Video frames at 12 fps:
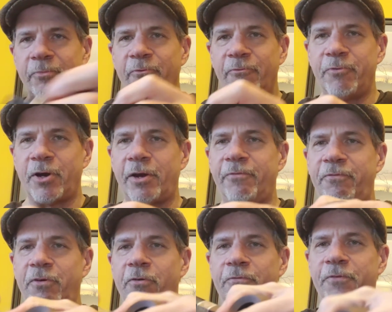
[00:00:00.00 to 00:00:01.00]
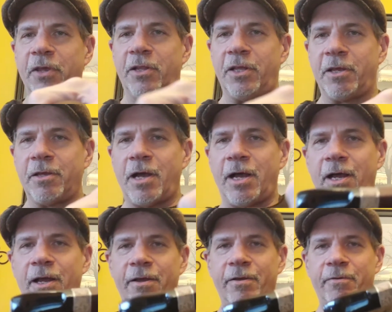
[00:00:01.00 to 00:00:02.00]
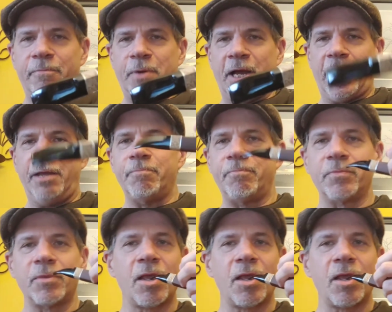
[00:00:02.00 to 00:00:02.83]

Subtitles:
Very full feeling pipe.